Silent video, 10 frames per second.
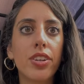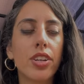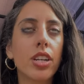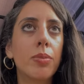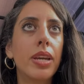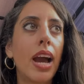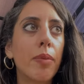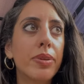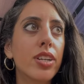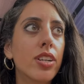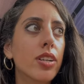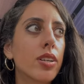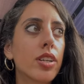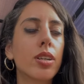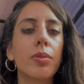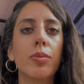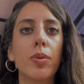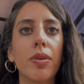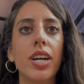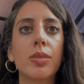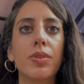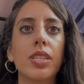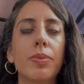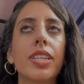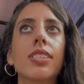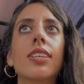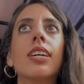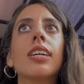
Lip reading: You're gonna be happier. You're gonna be more prosperous, because